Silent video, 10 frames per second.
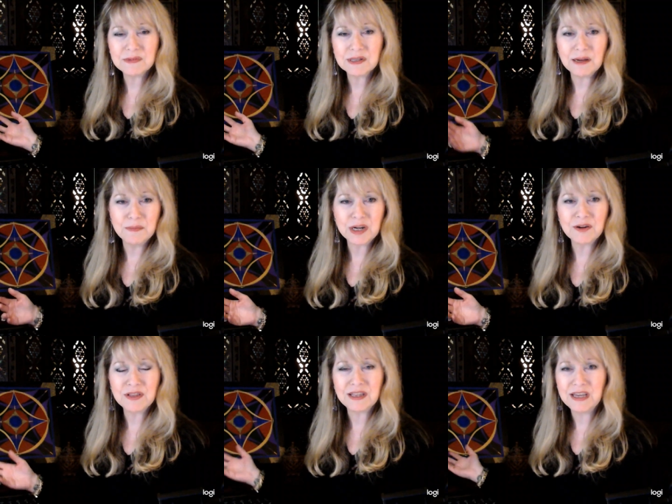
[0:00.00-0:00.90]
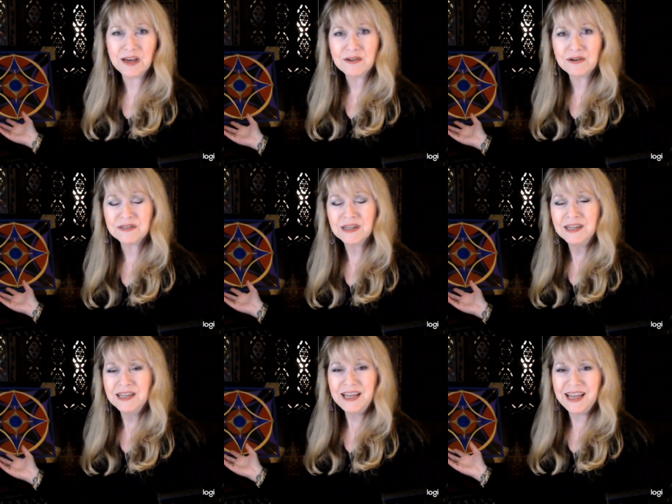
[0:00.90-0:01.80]
bigger than the others
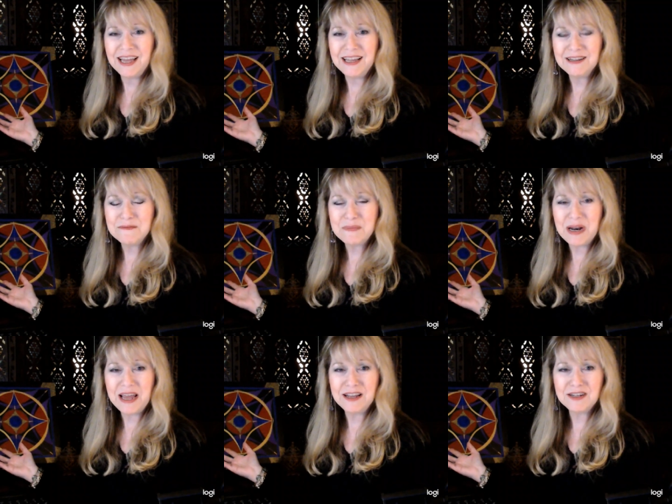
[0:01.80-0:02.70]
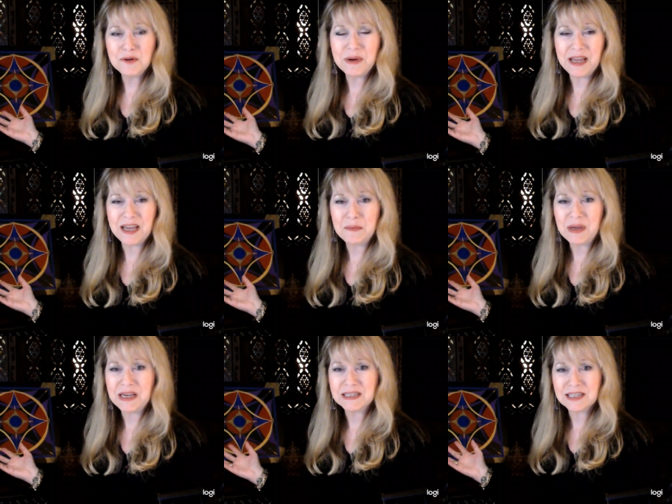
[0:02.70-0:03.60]
and but I do it by hand
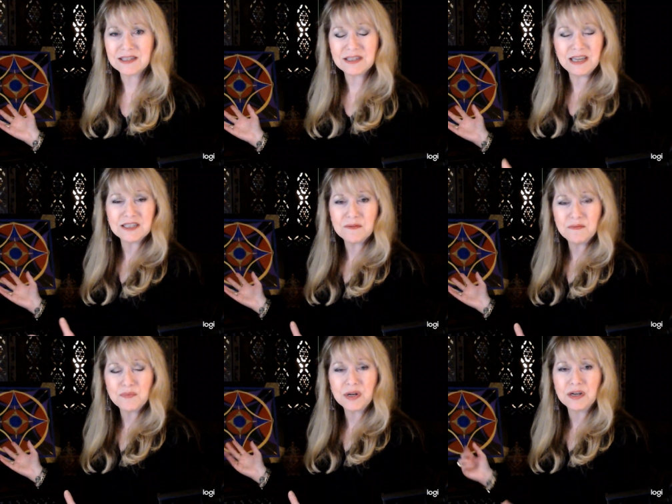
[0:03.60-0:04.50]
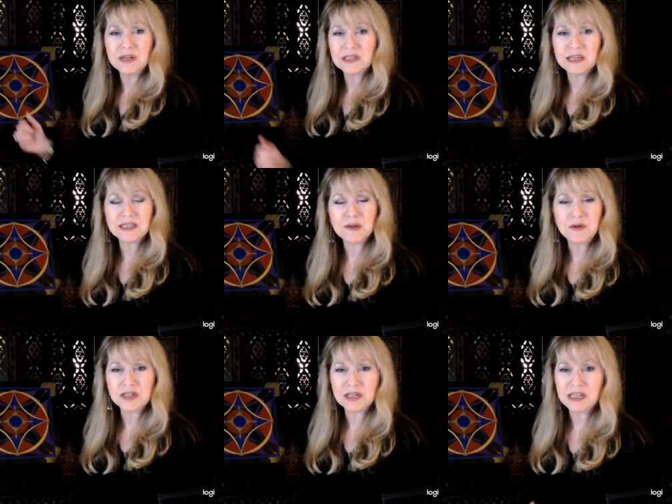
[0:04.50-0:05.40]
because it's it's a pretty good size
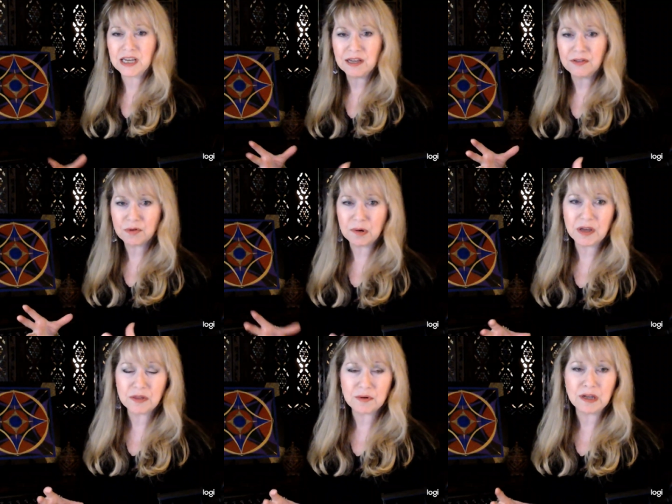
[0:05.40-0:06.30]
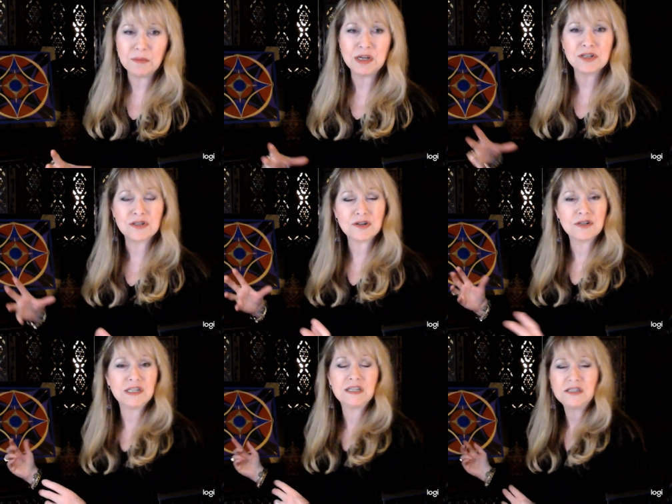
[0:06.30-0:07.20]
image I take a 3 by 3 image and turn
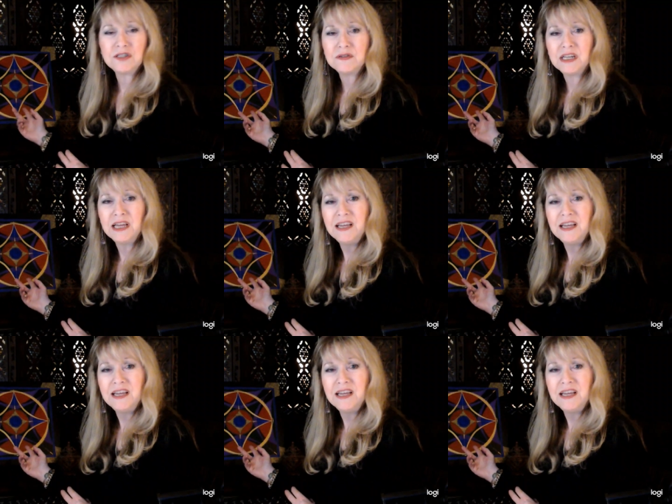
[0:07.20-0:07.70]
it into an